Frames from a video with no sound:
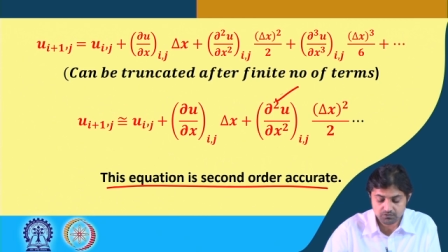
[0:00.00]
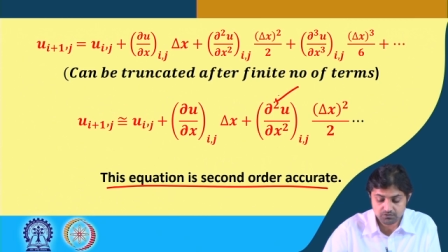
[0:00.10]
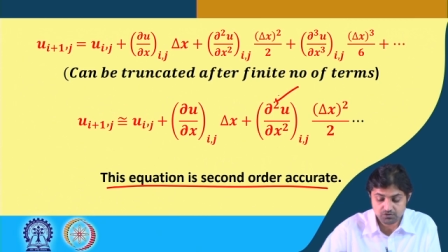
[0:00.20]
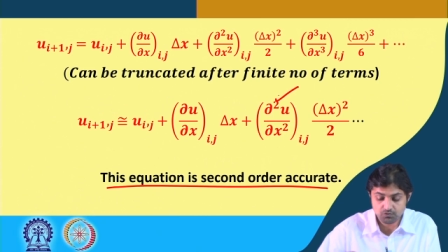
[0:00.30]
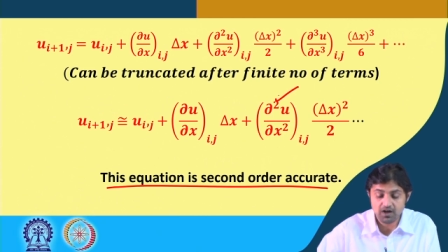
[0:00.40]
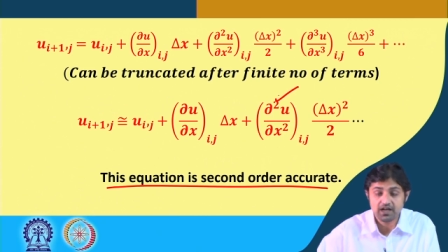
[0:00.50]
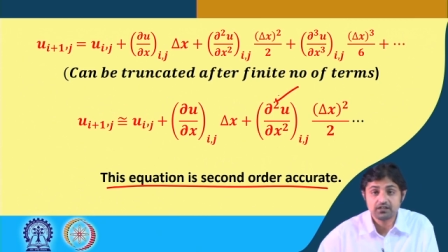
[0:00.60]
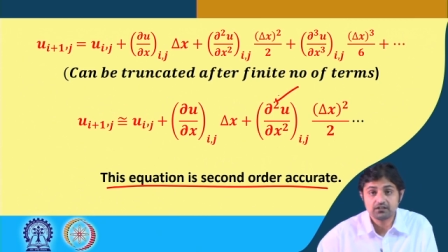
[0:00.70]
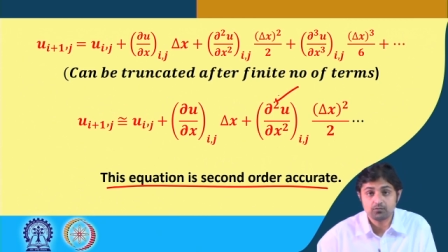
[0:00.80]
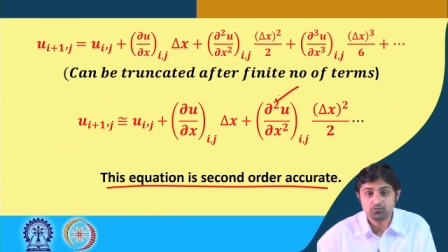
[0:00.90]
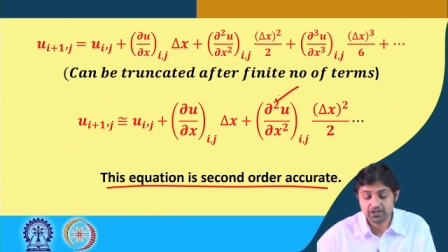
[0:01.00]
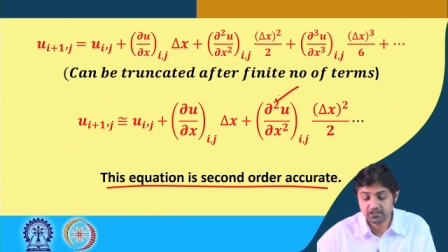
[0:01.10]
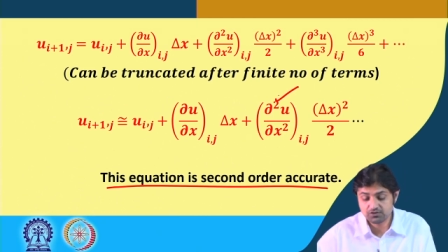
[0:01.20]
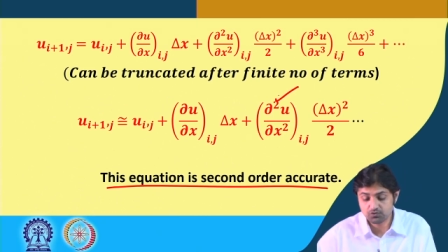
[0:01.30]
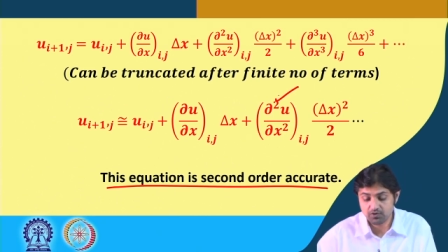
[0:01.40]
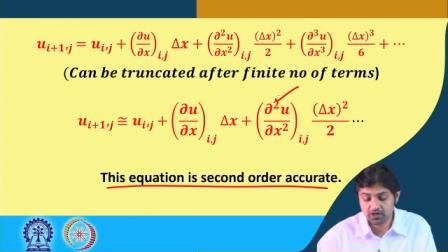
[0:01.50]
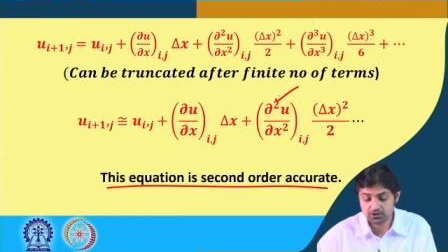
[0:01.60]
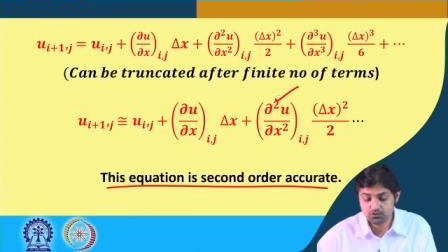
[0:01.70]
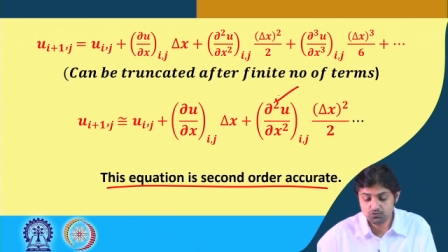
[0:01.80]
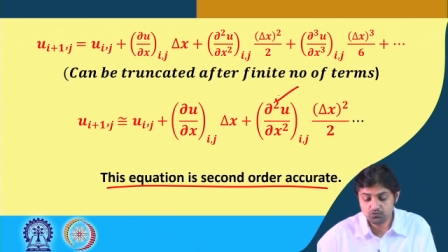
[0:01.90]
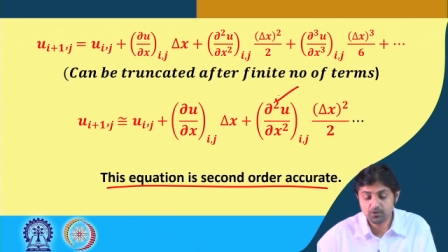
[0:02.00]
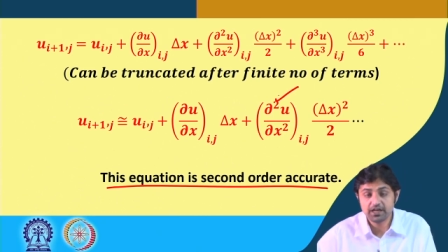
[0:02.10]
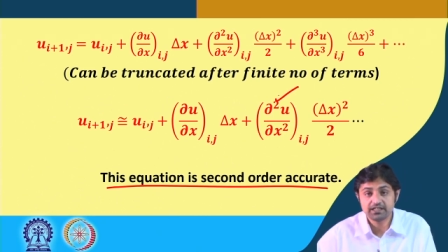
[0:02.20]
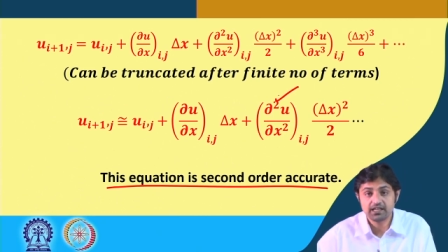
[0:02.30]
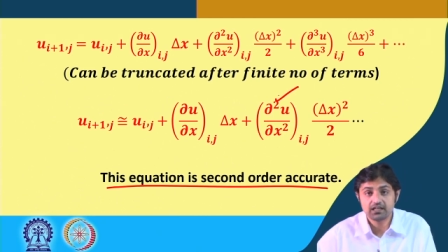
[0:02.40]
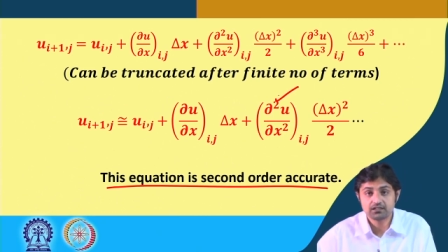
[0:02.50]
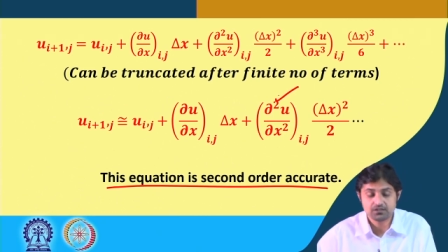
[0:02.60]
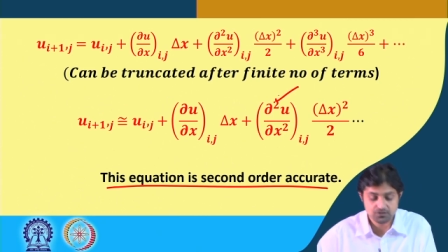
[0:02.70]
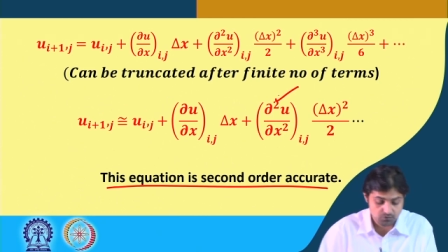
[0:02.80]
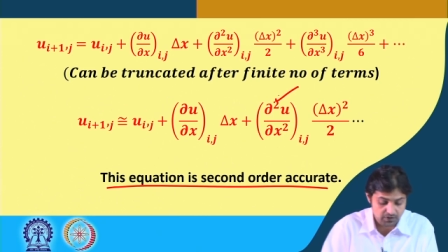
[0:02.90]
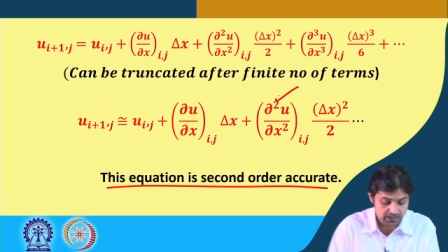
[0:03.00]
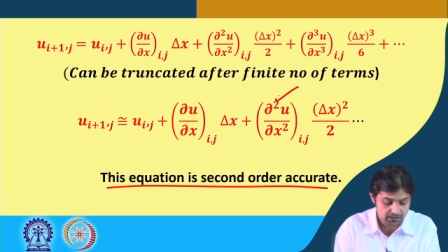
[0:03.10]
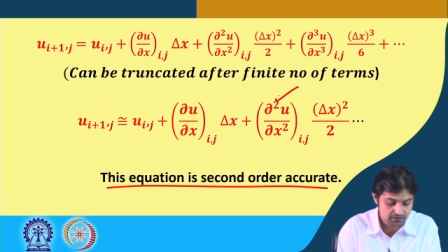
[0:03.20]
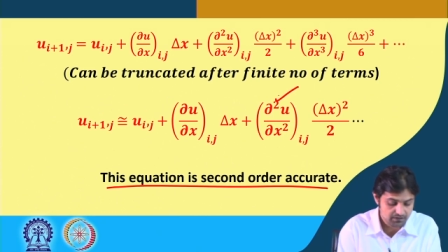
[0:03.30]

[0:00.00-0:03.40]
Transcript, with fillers: square term del square u by del x square.